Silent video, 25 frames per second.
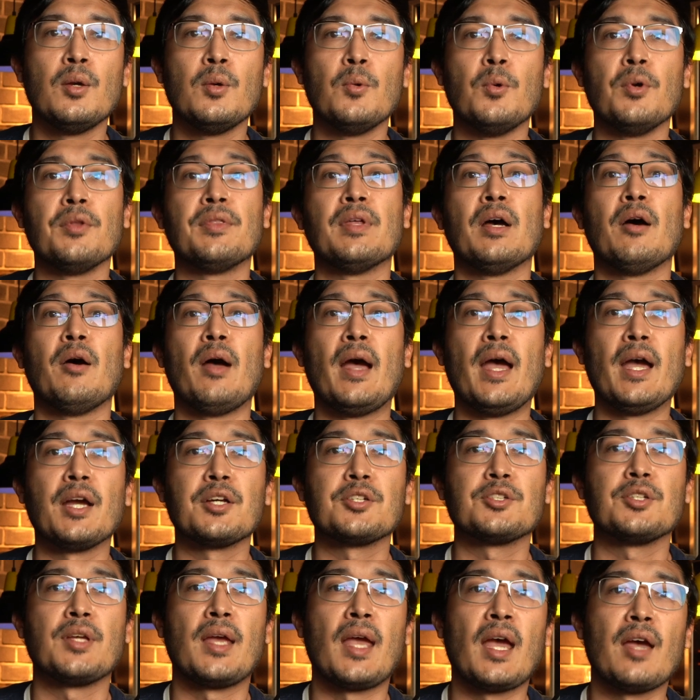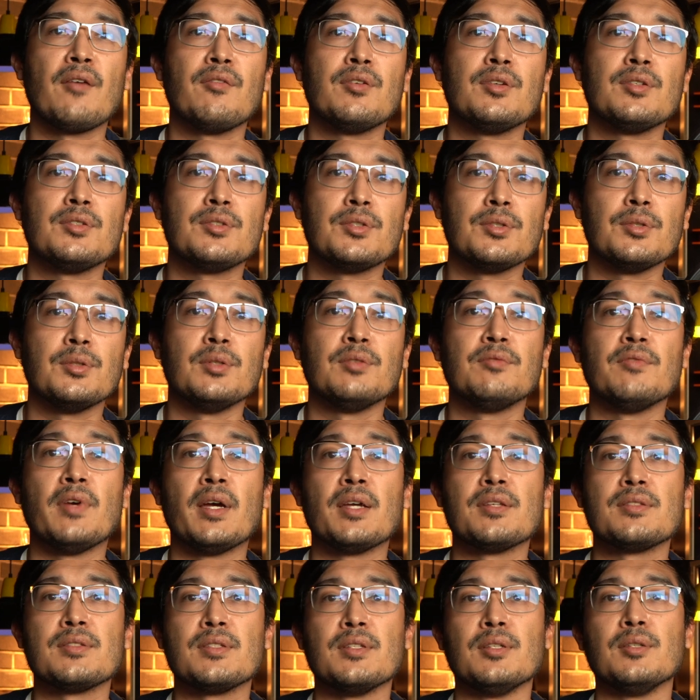without actually having to
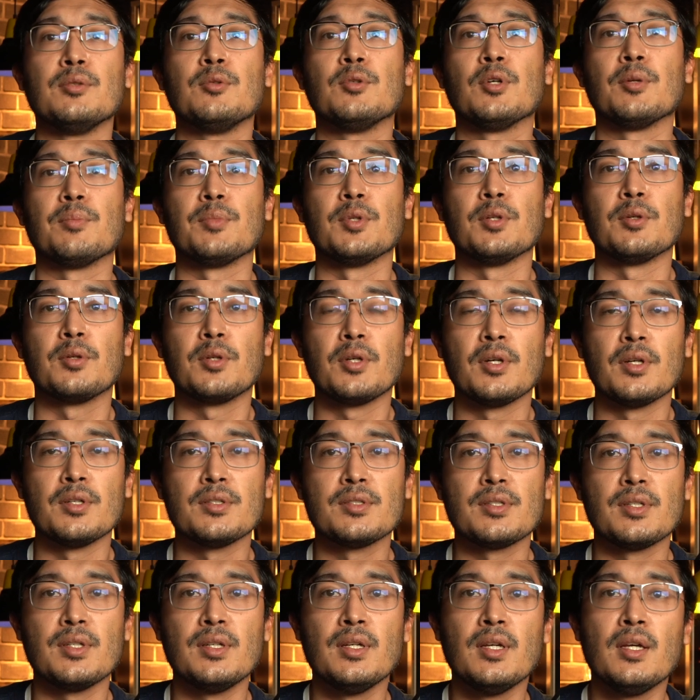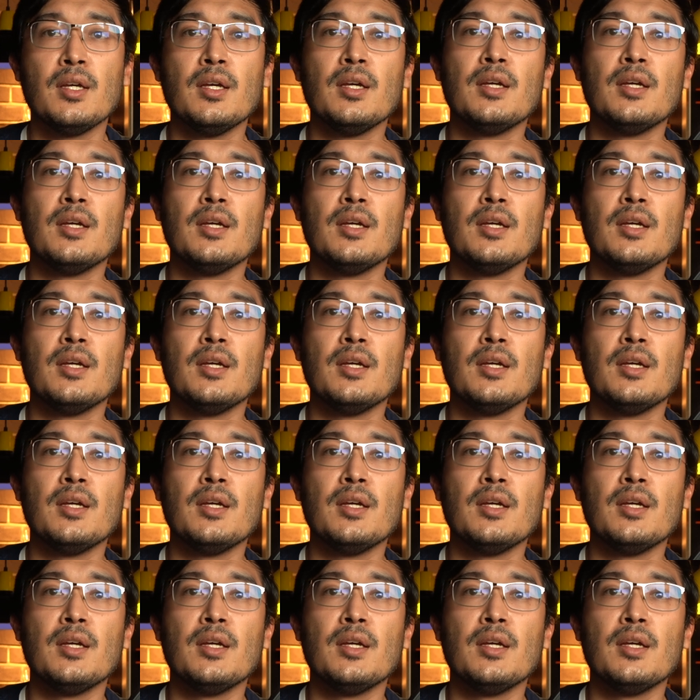invest in cryptocurrency.